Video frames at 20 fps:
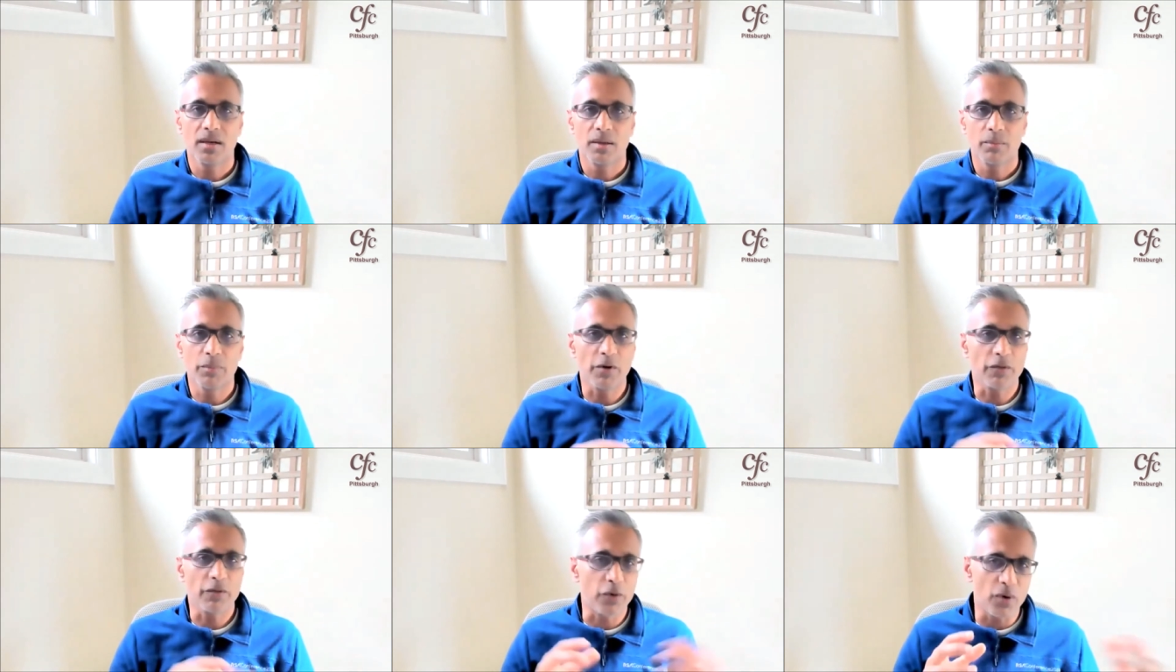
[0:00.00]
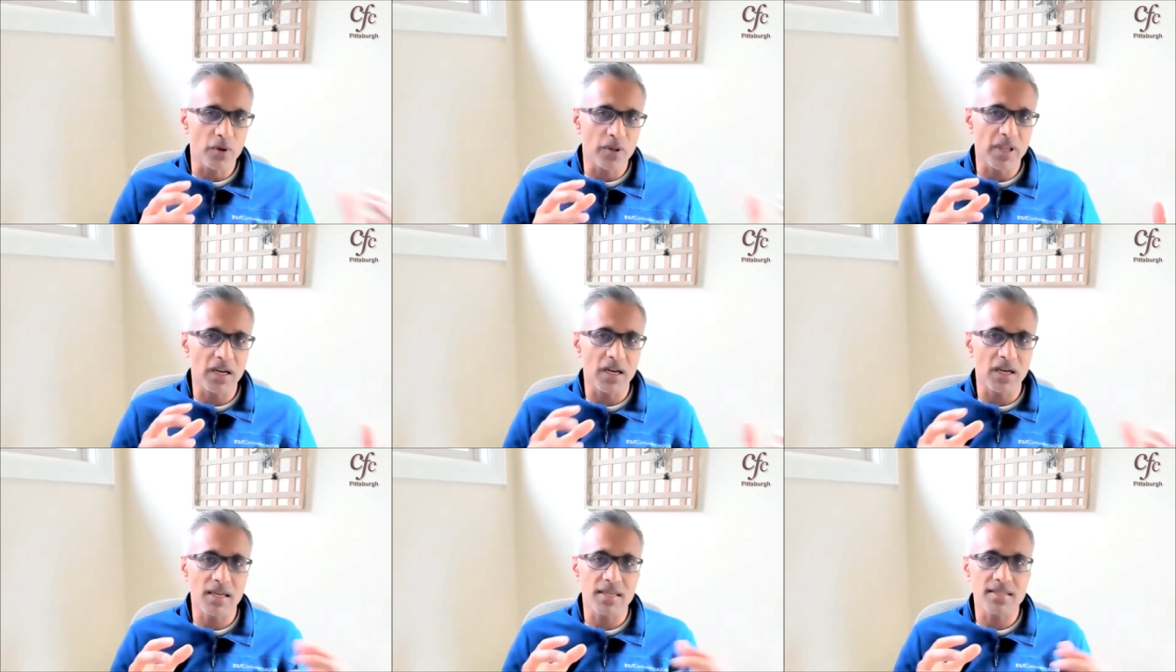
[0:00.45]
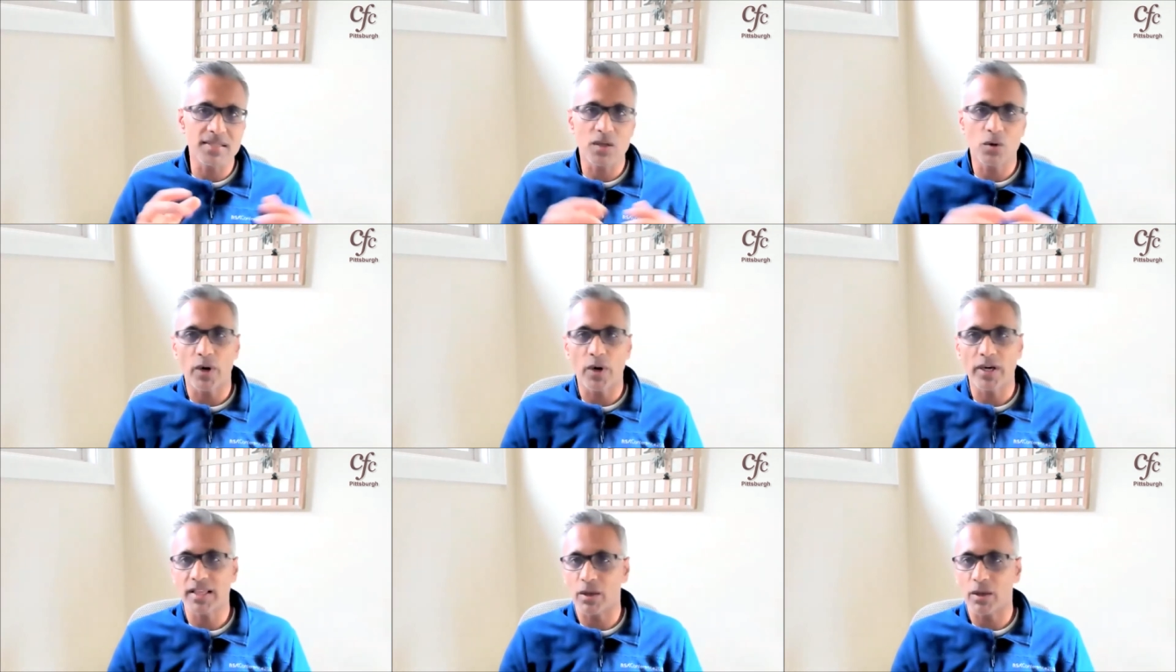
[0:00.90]
Before then, it isn't
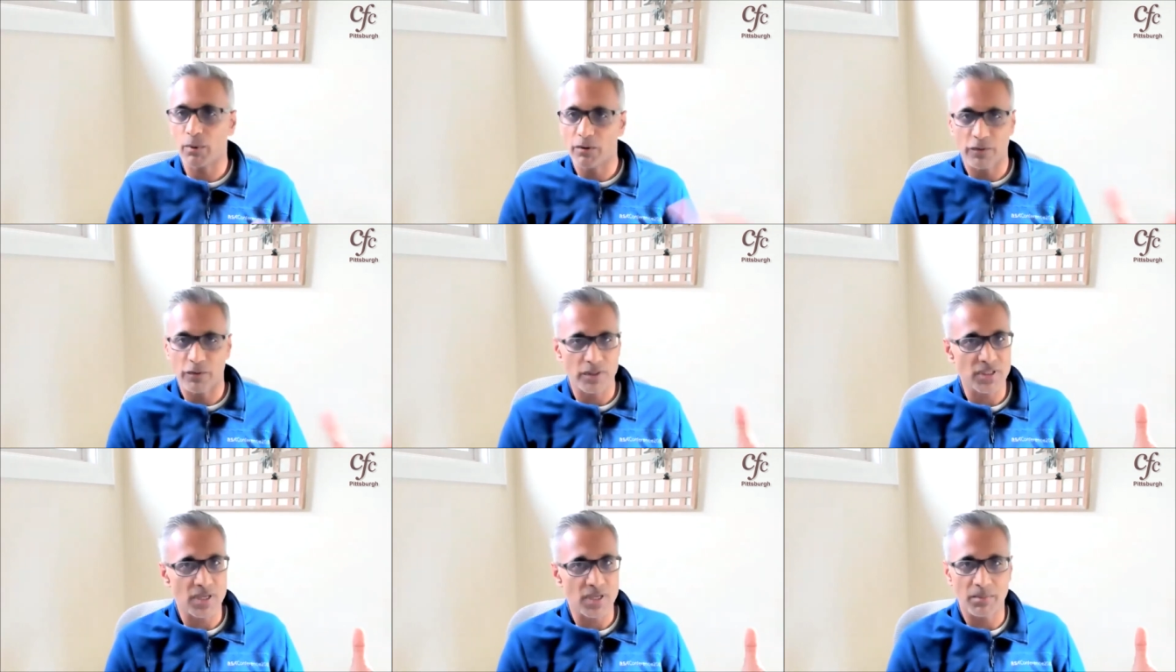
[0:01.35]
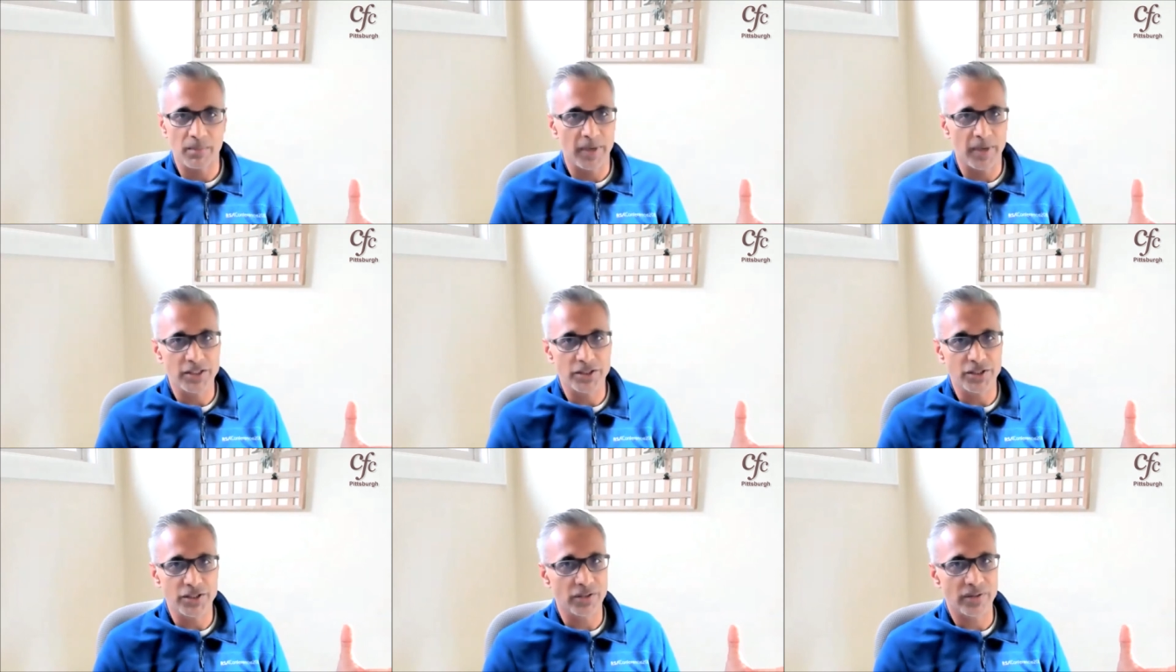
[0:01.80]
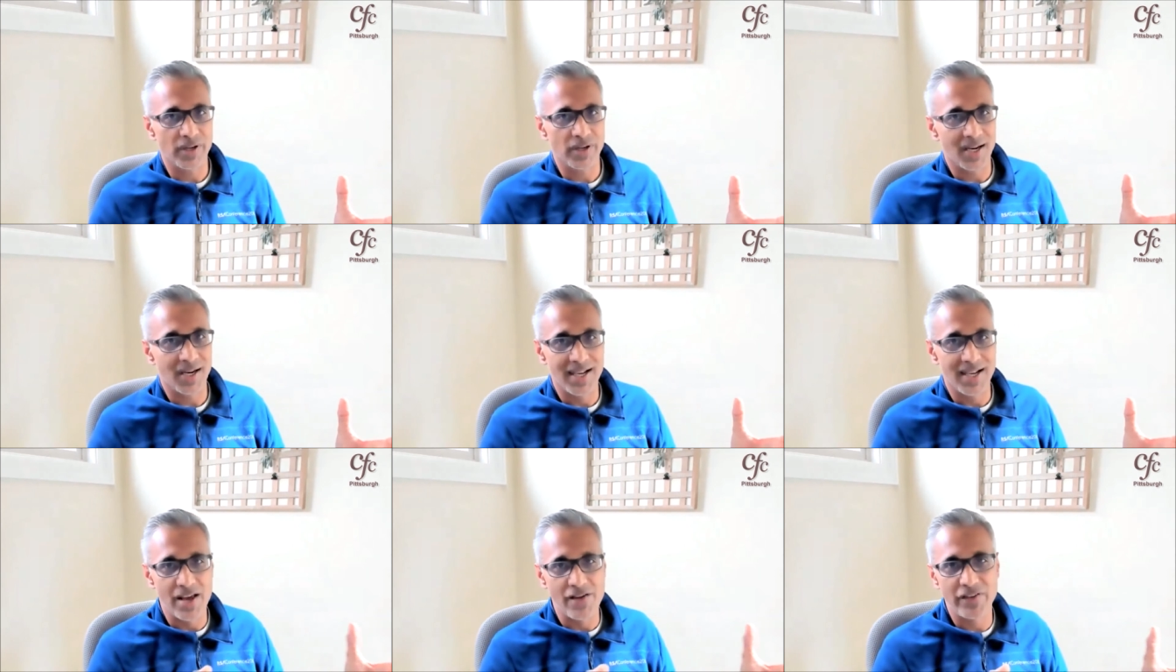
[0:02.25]
quite that way. For example, my children are
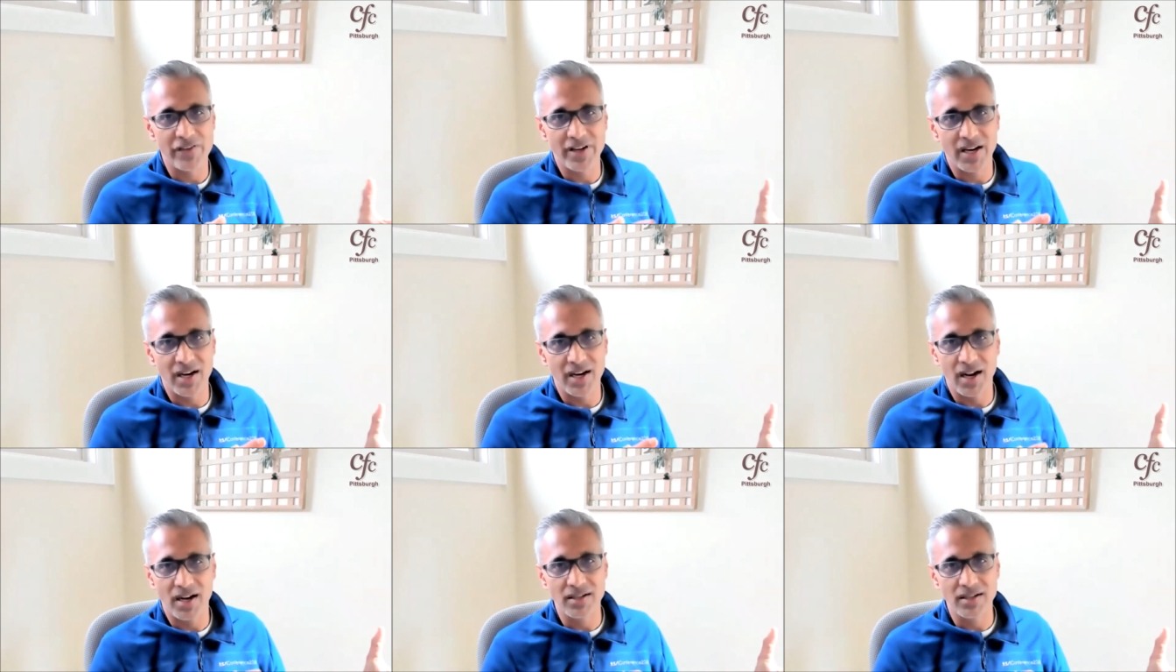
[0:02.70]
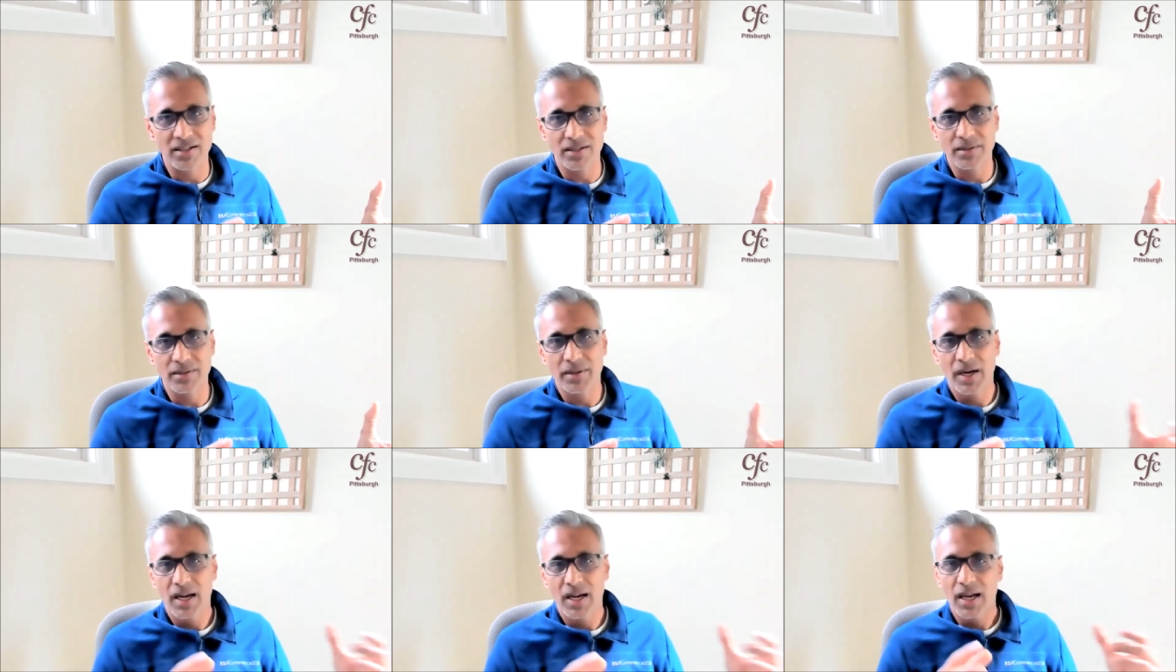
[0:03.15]
11 and under.